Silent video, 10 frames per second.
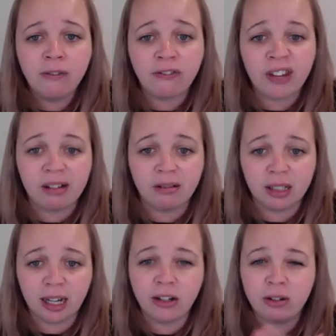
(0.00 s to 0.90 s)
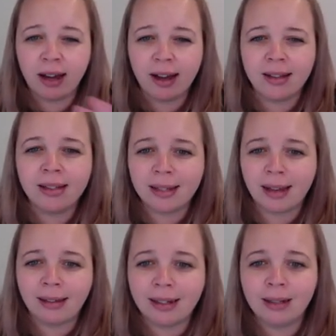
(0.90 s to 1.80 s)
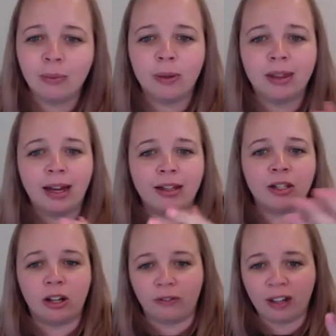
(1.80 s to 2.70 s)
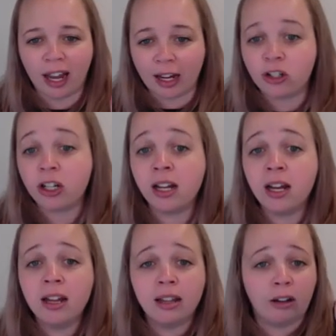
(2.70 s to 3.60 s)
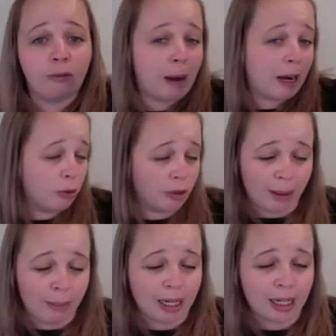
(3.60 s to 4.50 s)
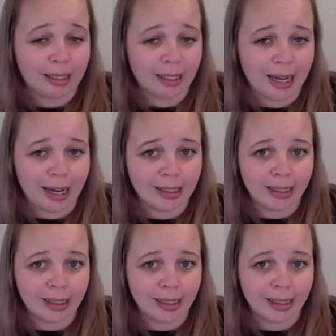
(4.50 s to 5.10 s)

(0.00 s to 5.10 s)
field and you can't sell it with that certification that you've paid all that money to get.